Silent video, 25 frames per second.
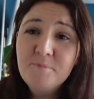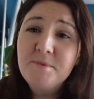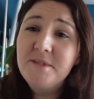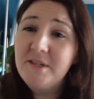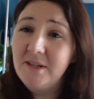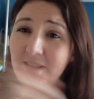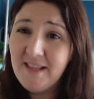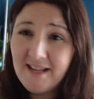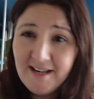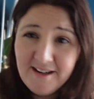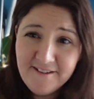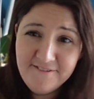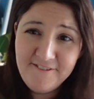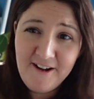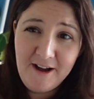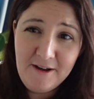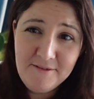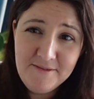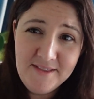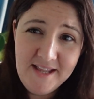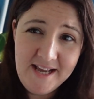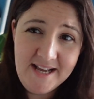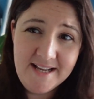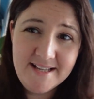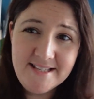So then I
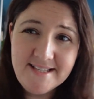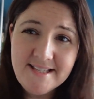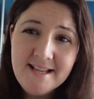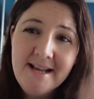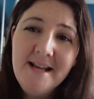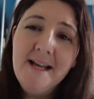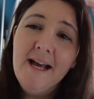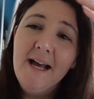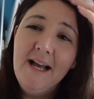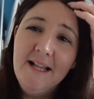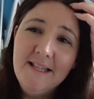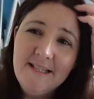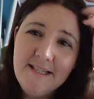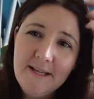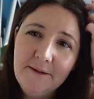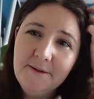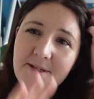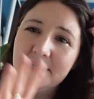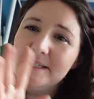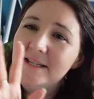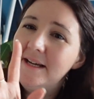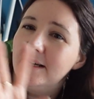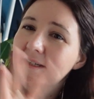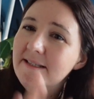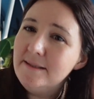found this, and so I
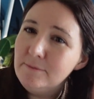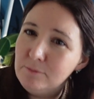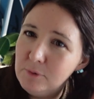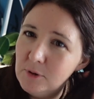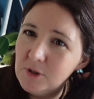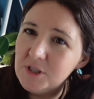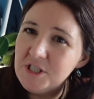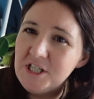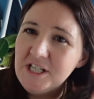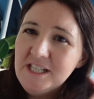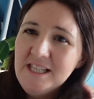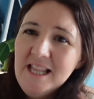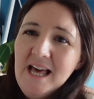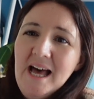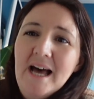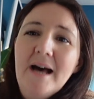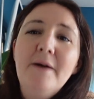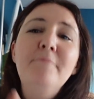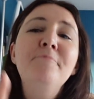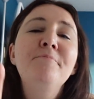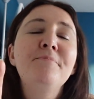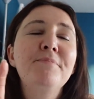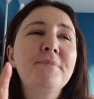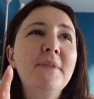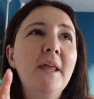started watching
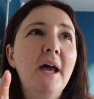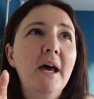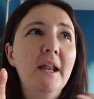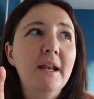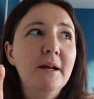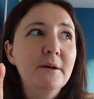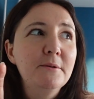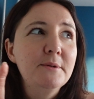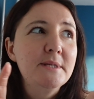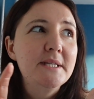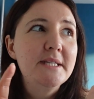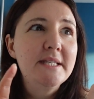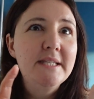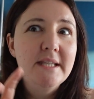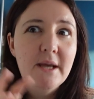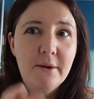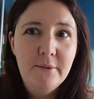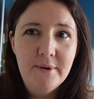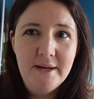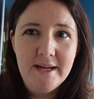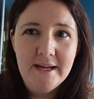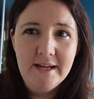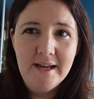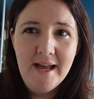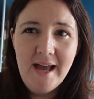that, and I was
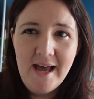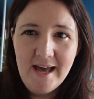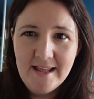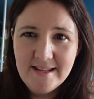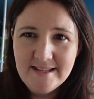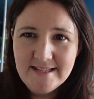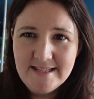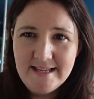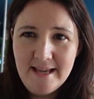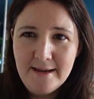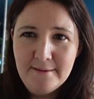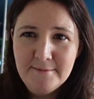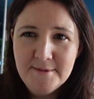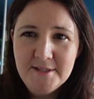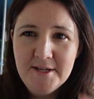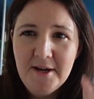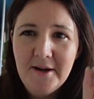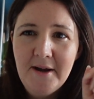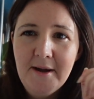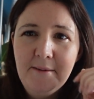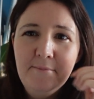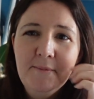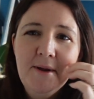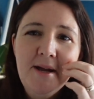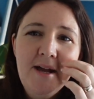sewing at the same
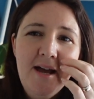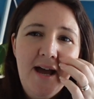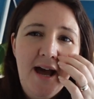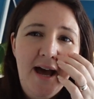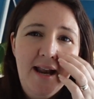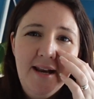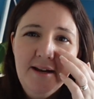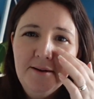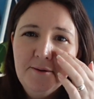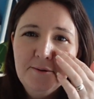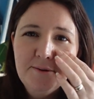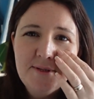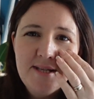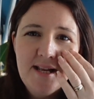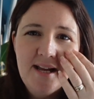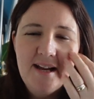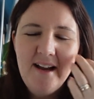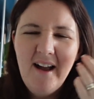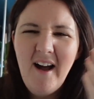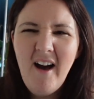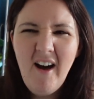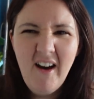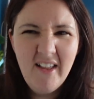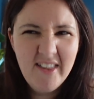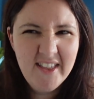time, and I was like,
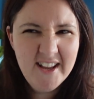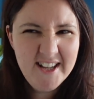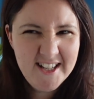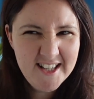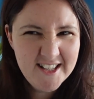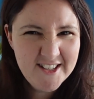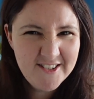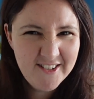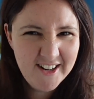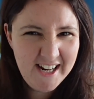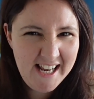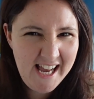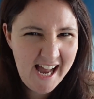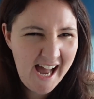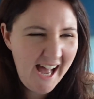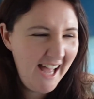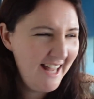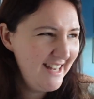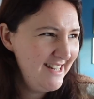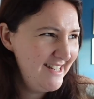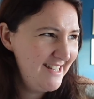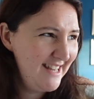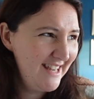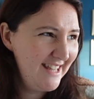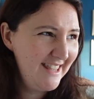oh, this is really
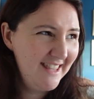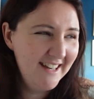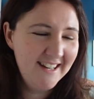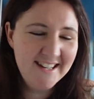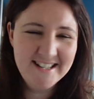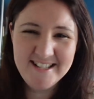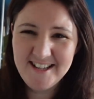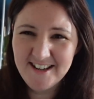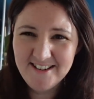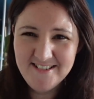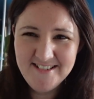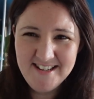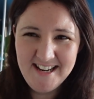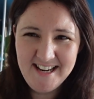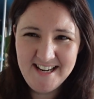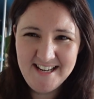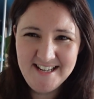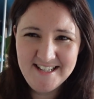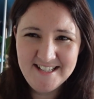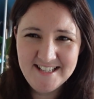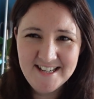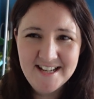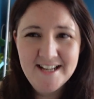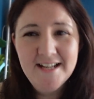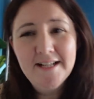handy that I don't
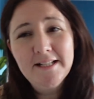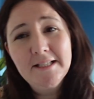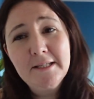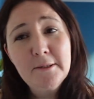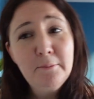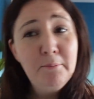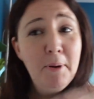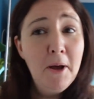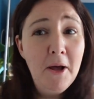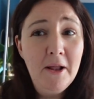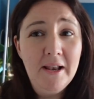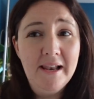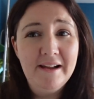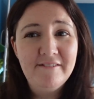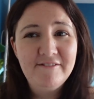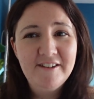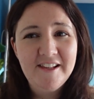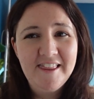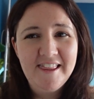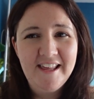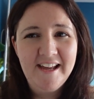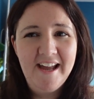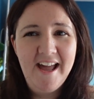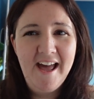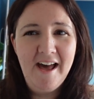need to pull
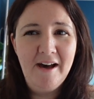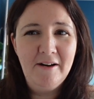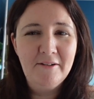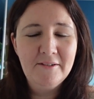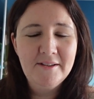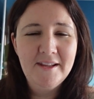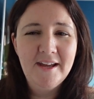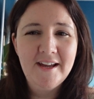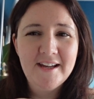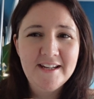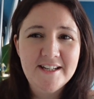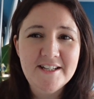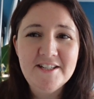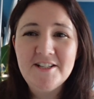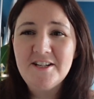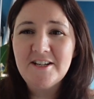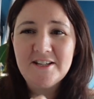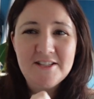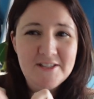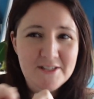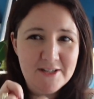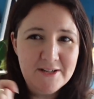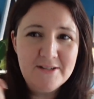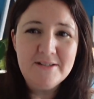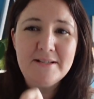everything out, that I can
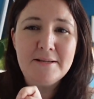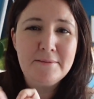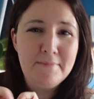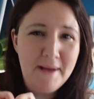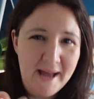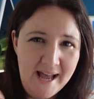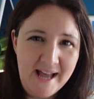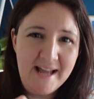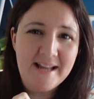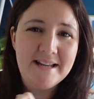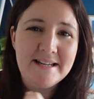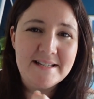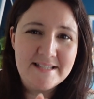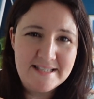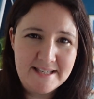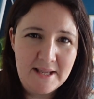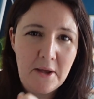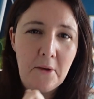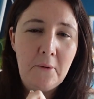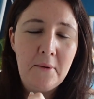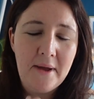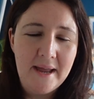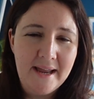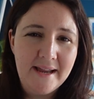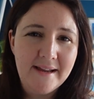just do some hand
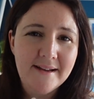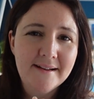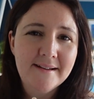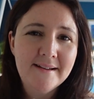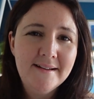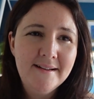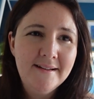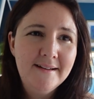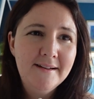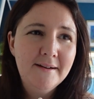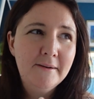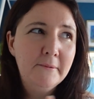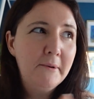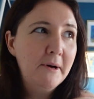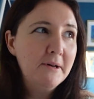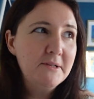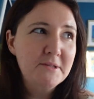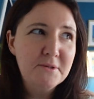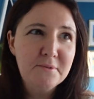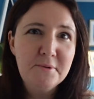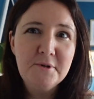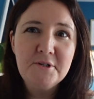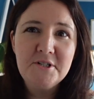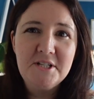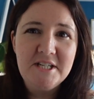sewing
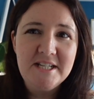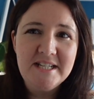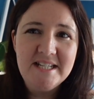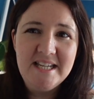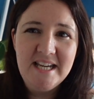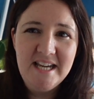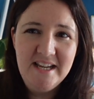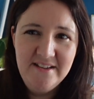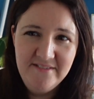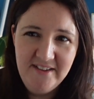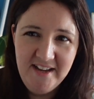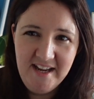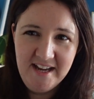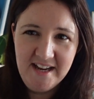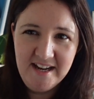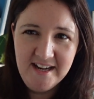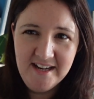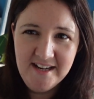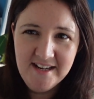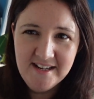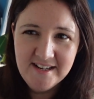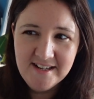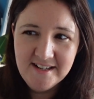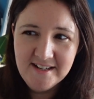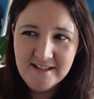whilst watching
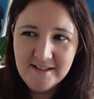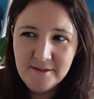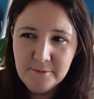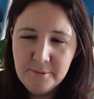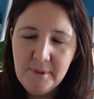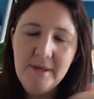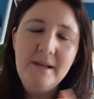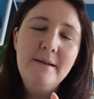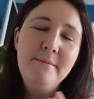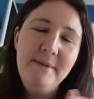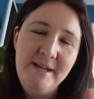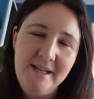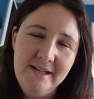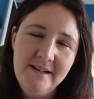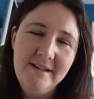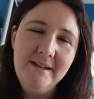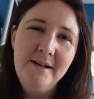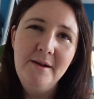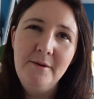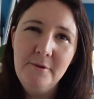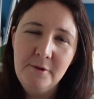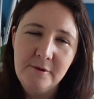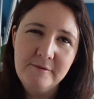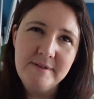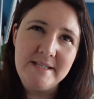TV. Well, I mean, I
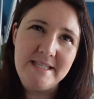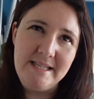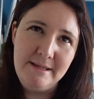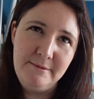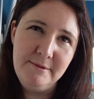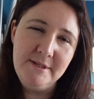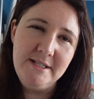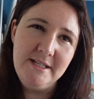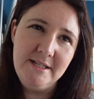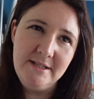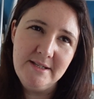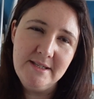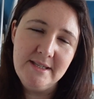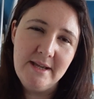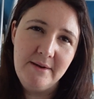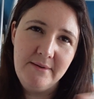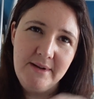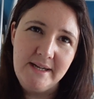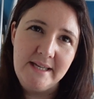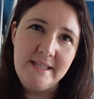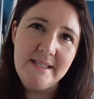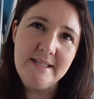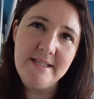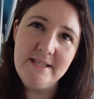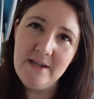know obviously we do
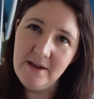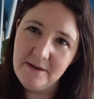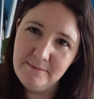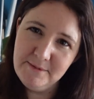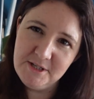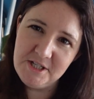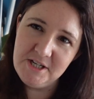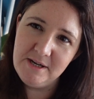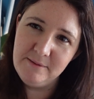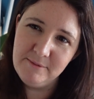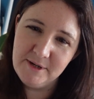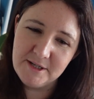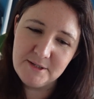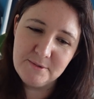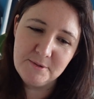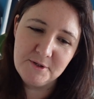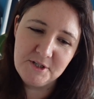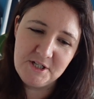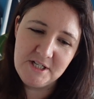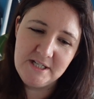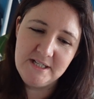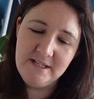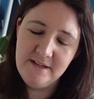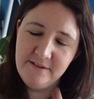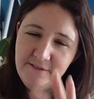sewing at the sewing machine whilst
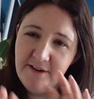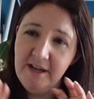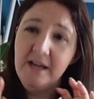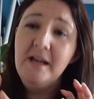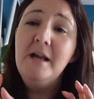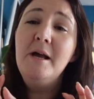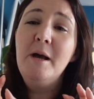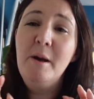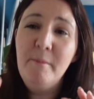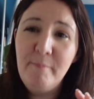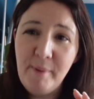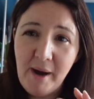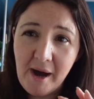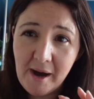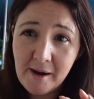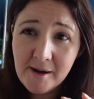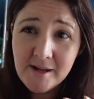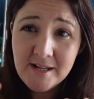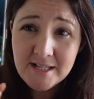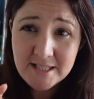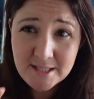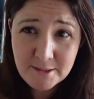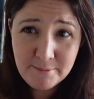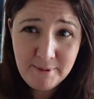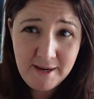watching TV, but
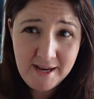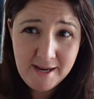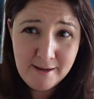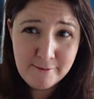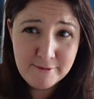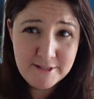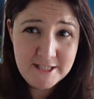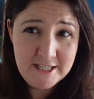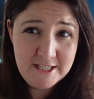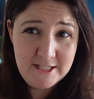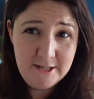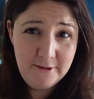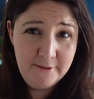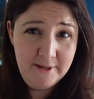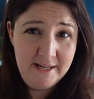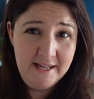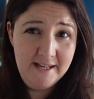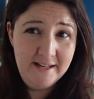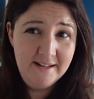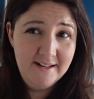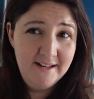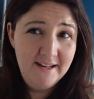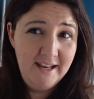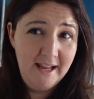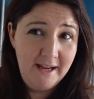to be able to do
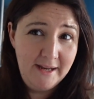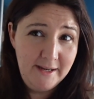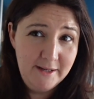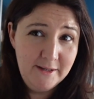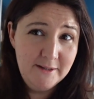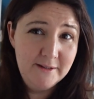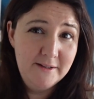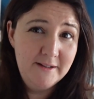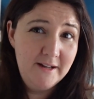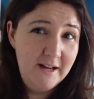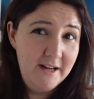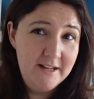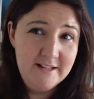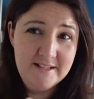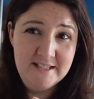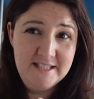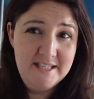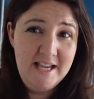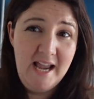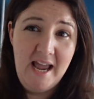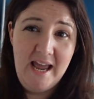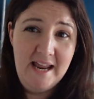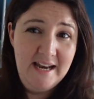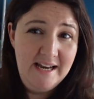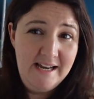it like at
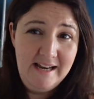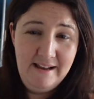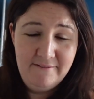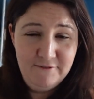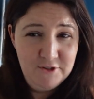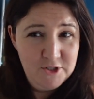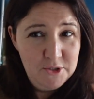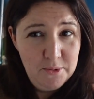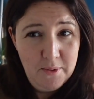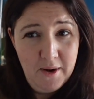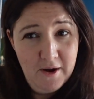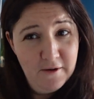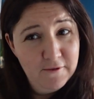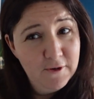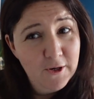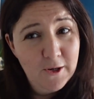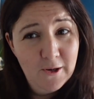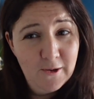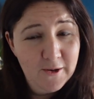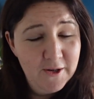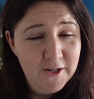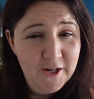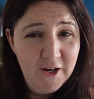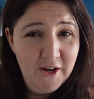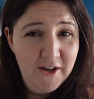10, 11, 12
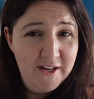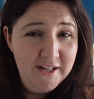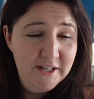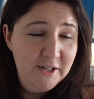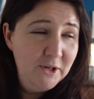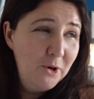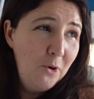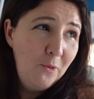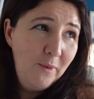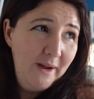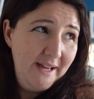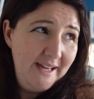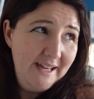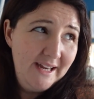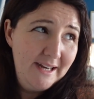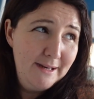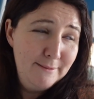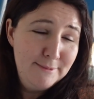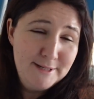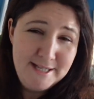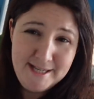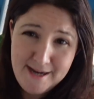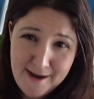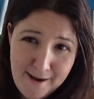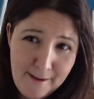o'clock at night and not wake
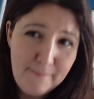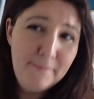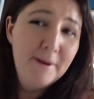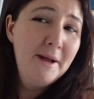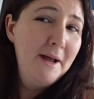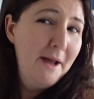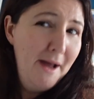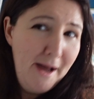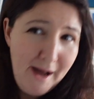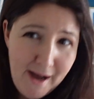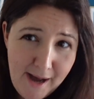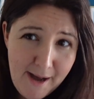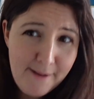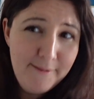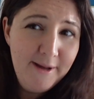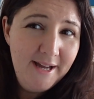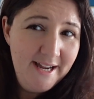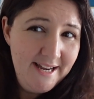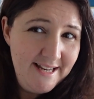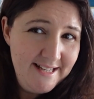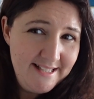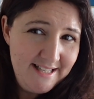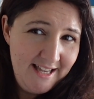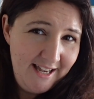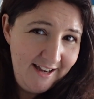anybody up,
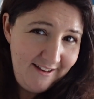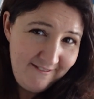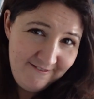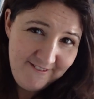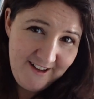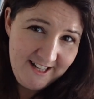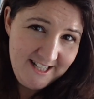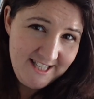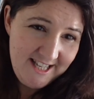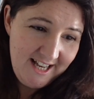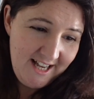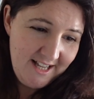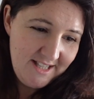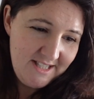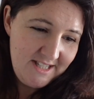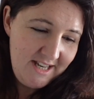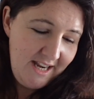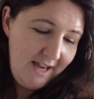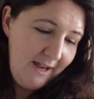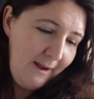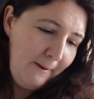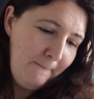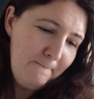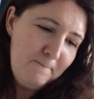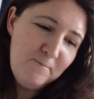amazing,
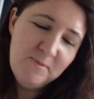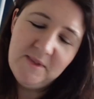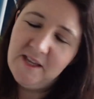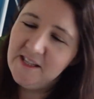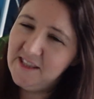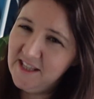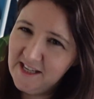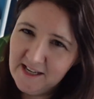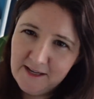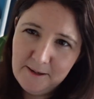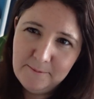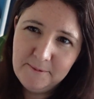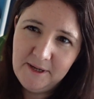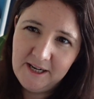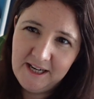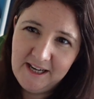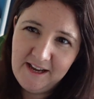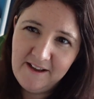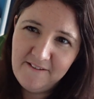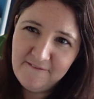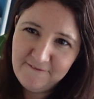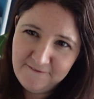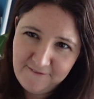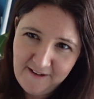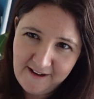fantastic. I think I'm going to
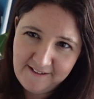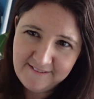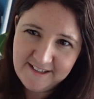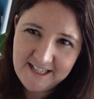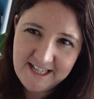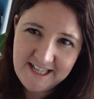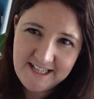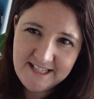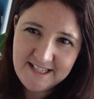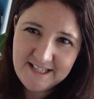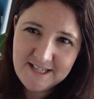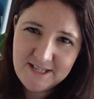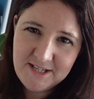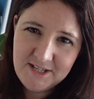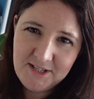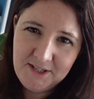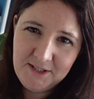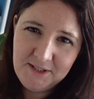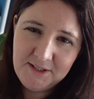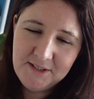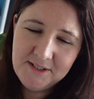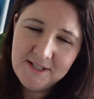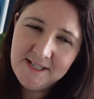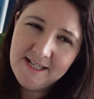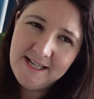get very
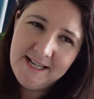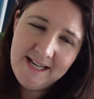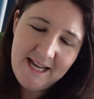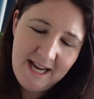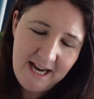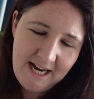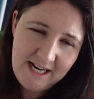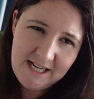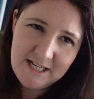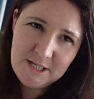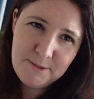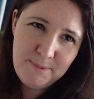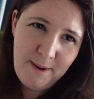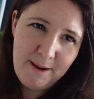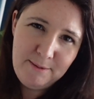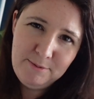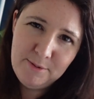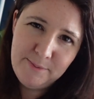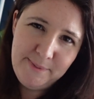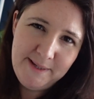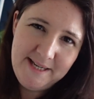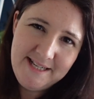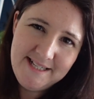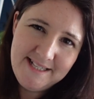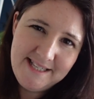into English paper
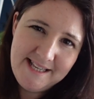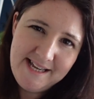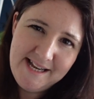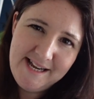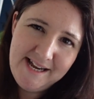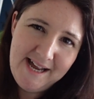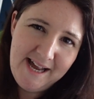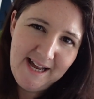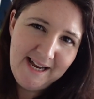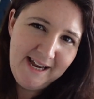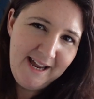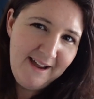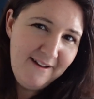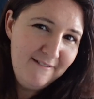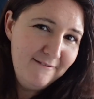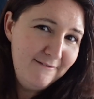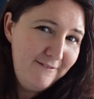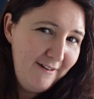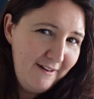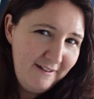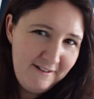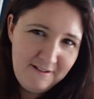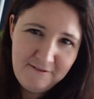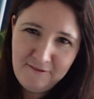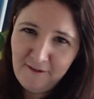piecing and get
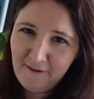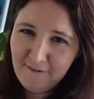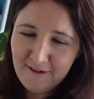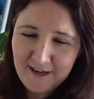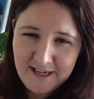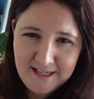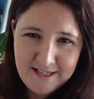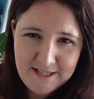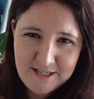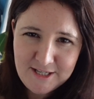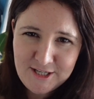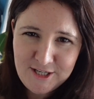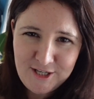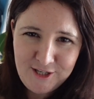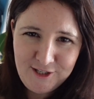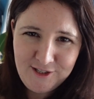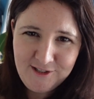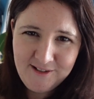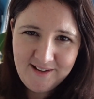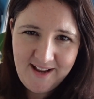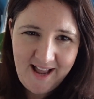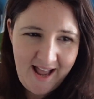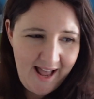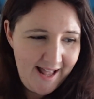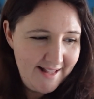very, very
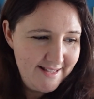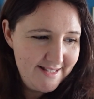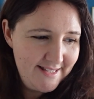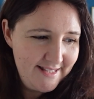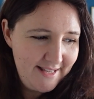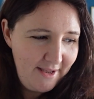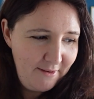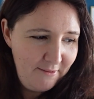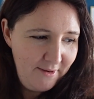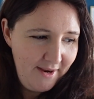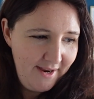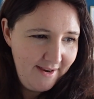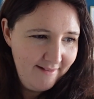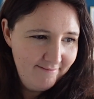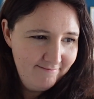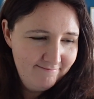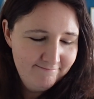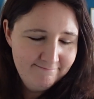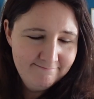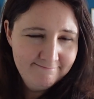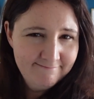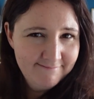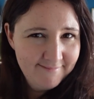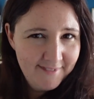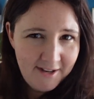into hand sewing.
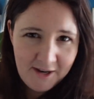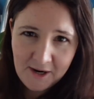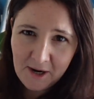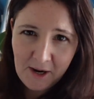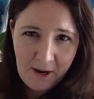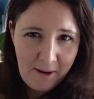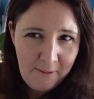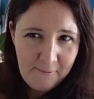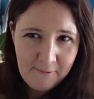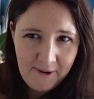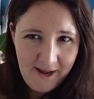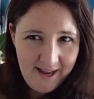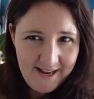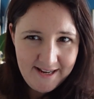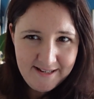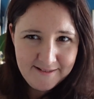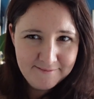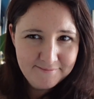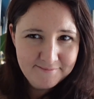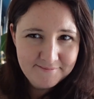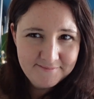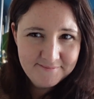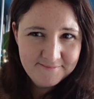I can't wait.